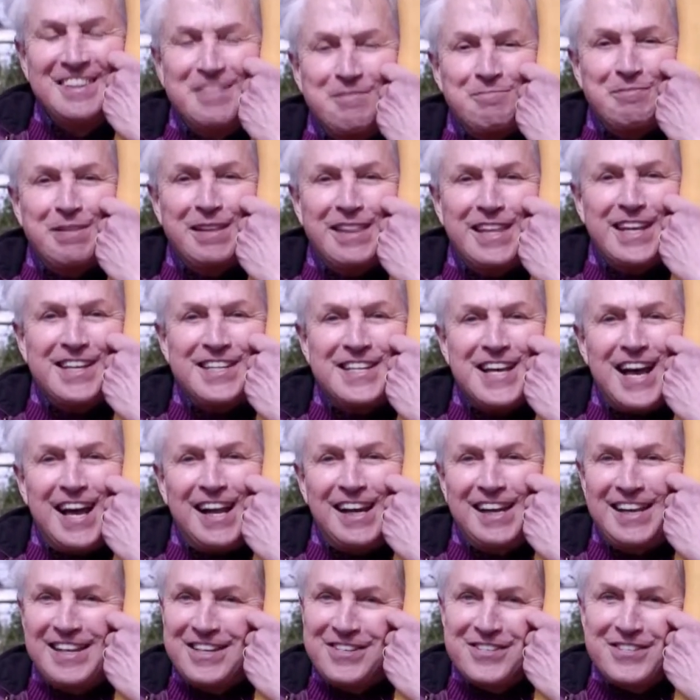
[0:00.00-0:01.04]
But the
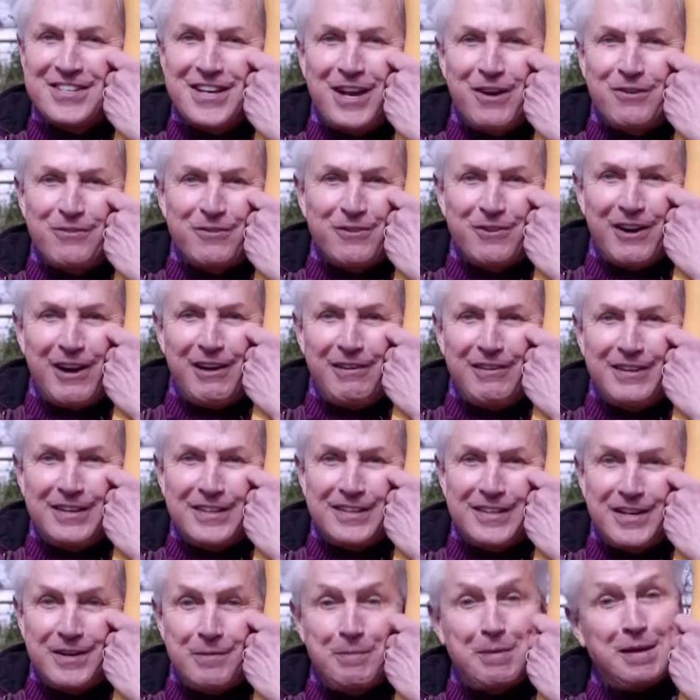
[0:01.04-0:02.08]
Italians don't grow
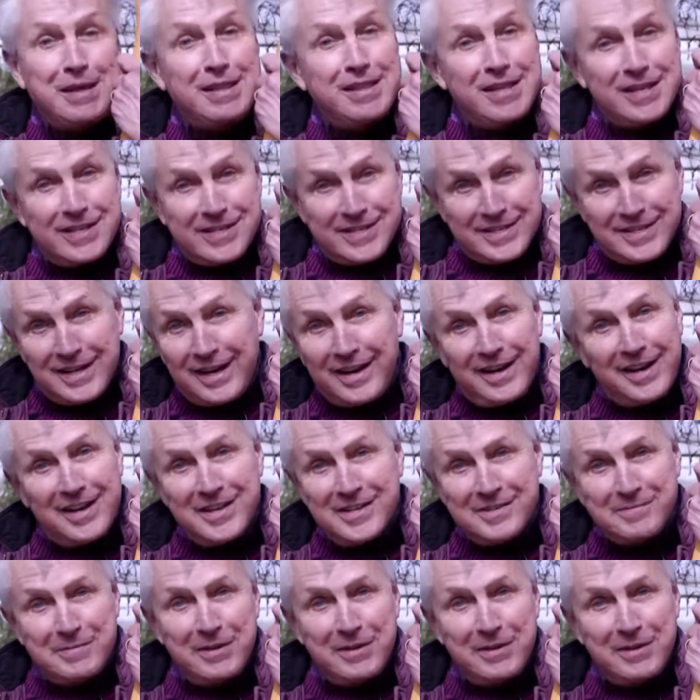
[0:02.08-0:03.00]
it to be this size,